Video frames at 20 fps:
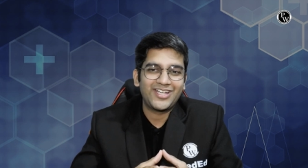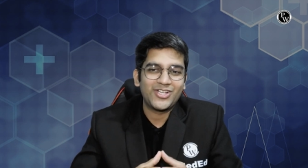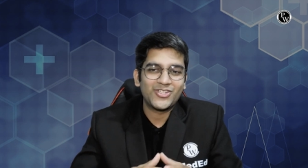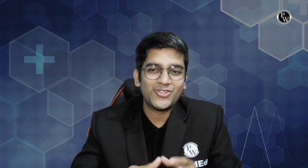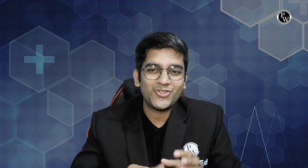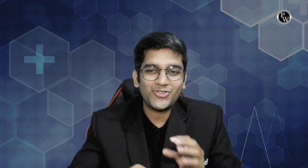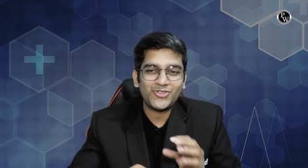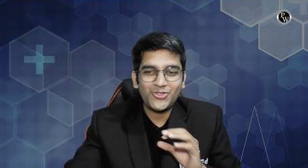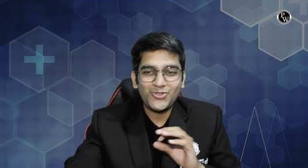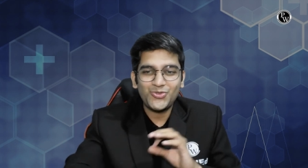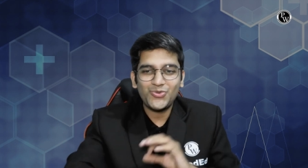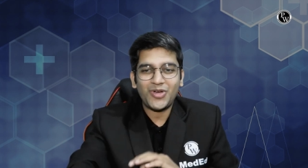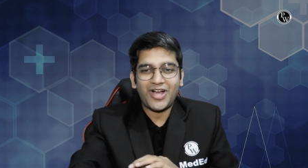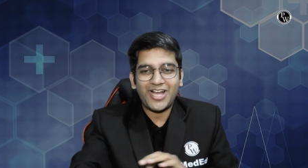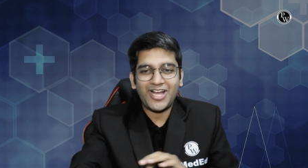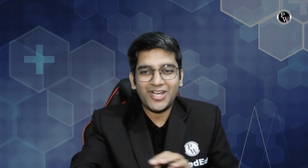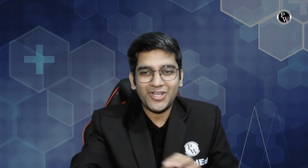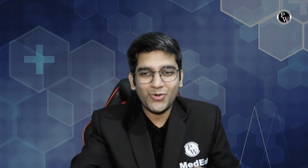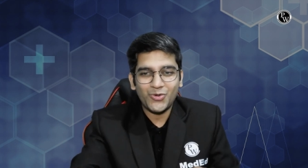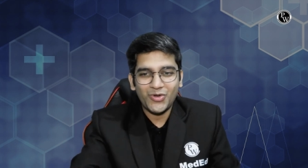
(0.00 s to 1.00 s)
So you
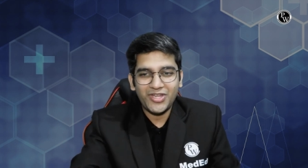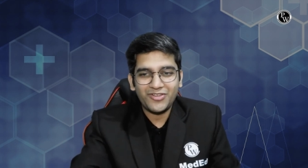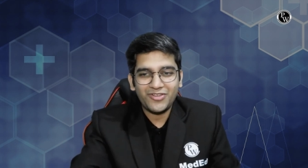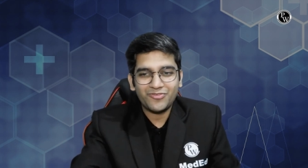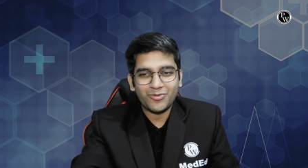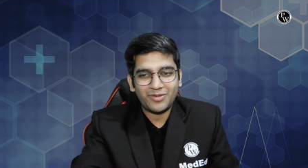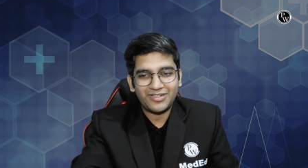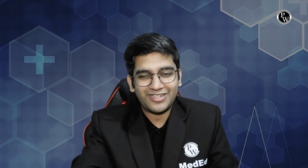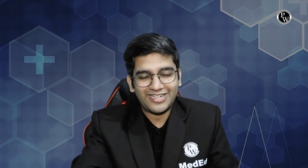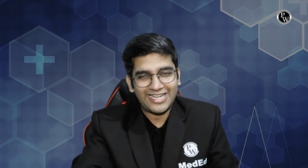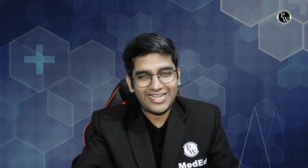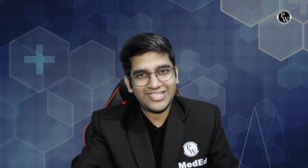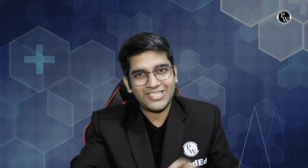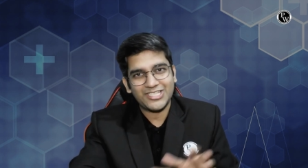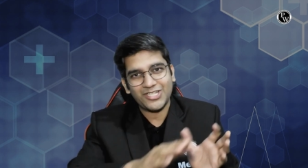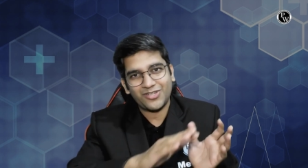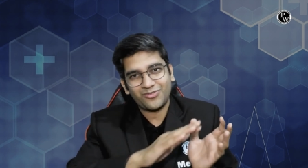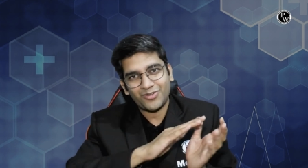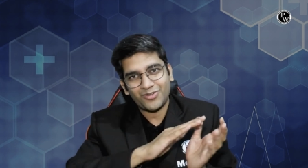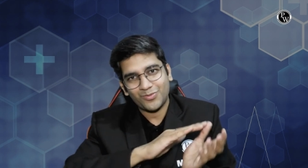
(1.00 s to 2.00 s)
are going from a
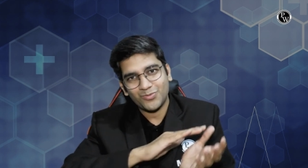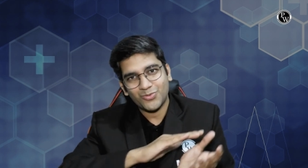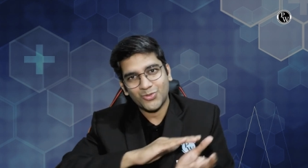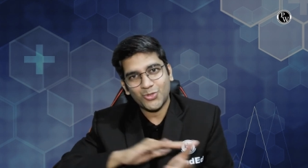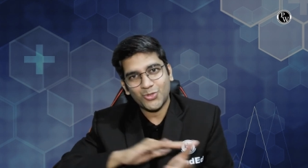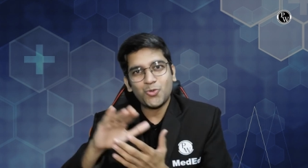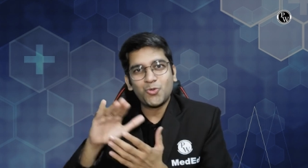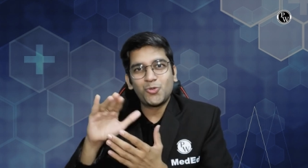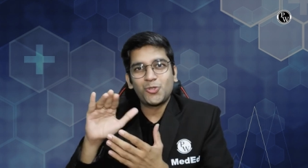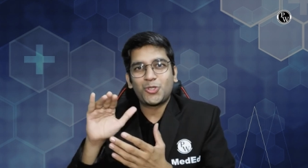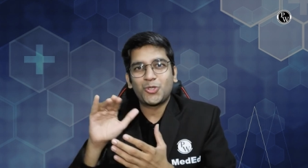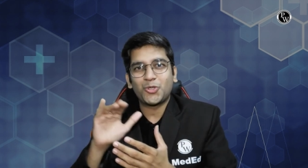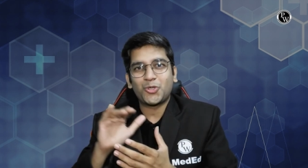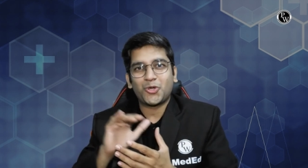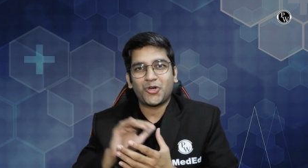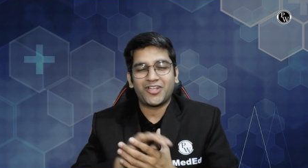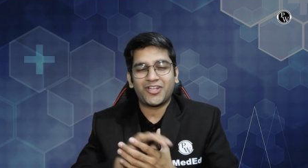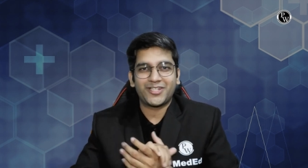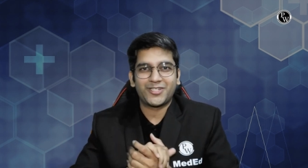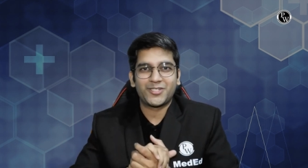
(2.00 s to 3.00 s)
transition from school to
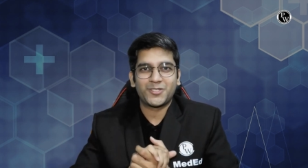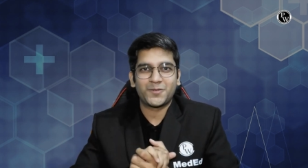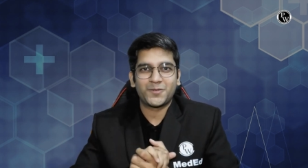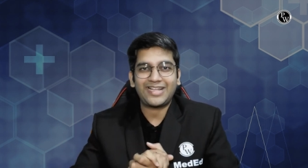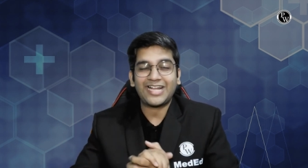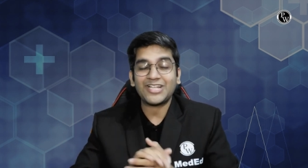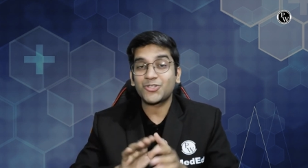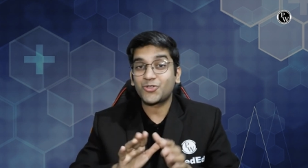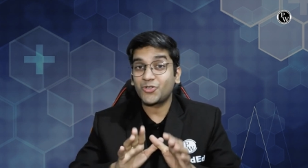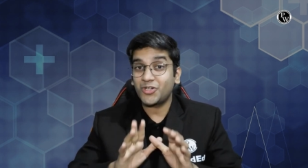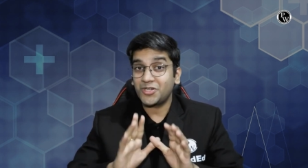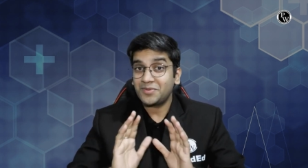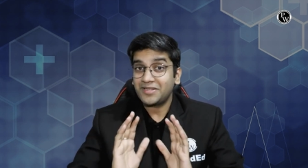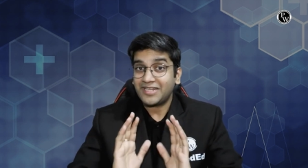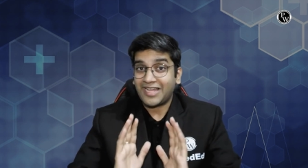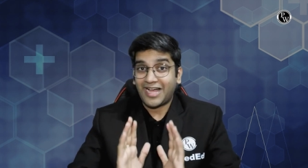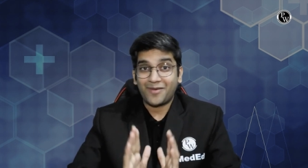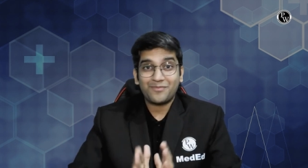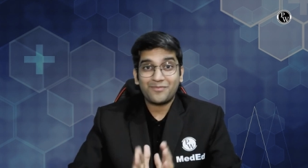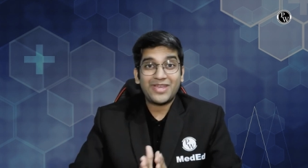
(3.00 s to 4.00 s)
college. That's going to be
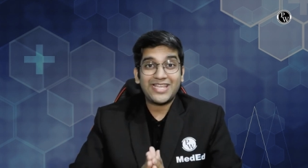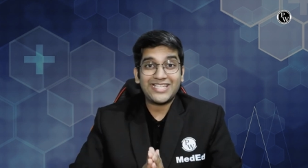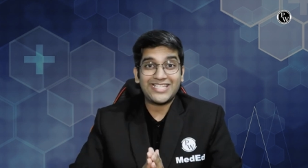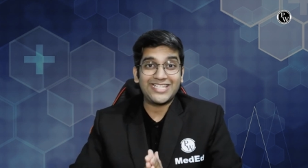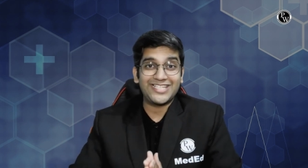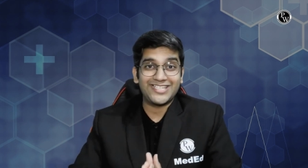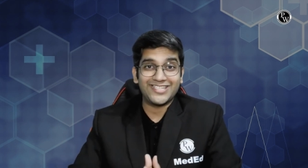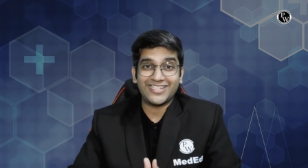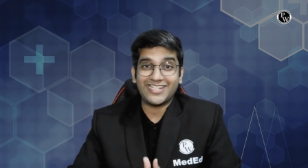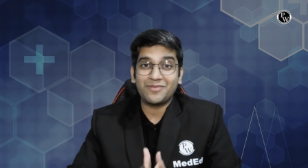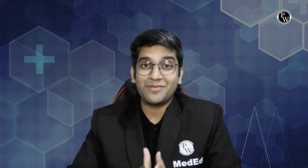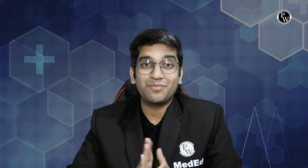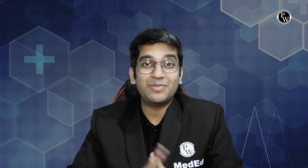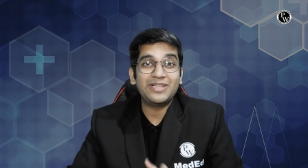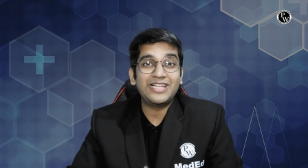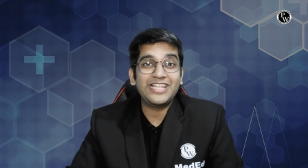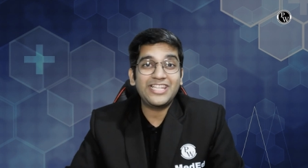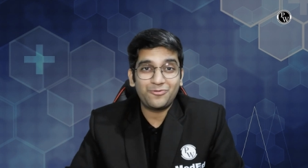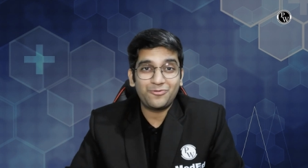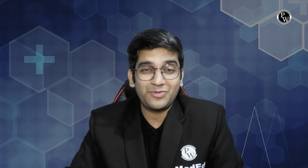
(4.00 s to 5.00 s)
an amazing journey.
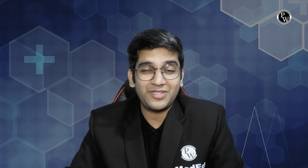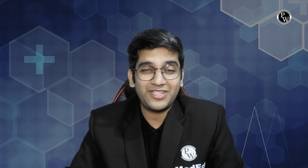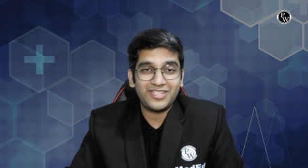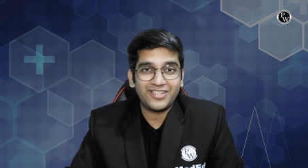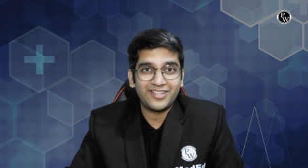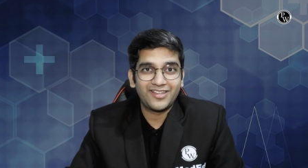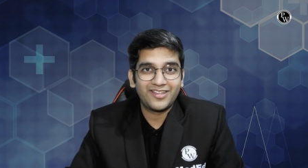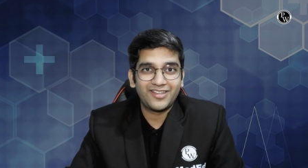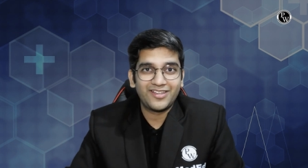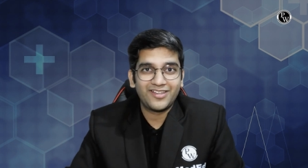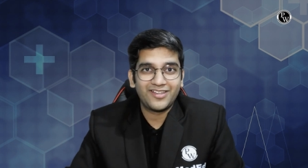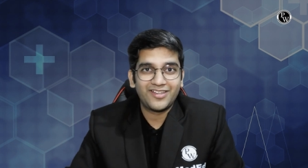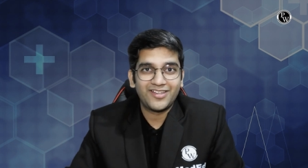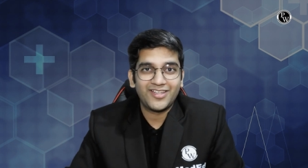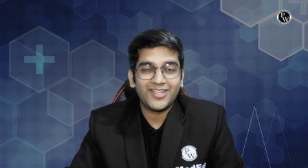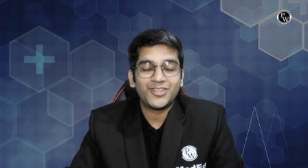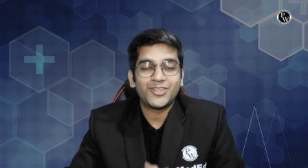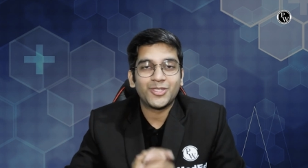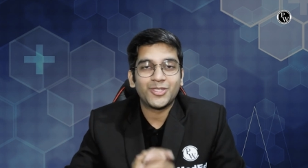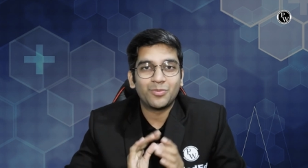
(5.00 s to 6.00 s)
Believe me,
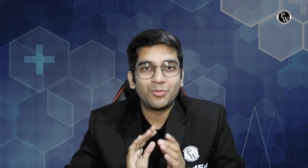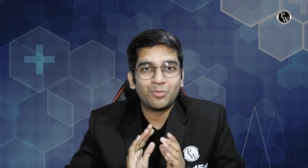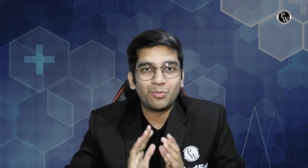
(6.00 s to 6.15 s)
the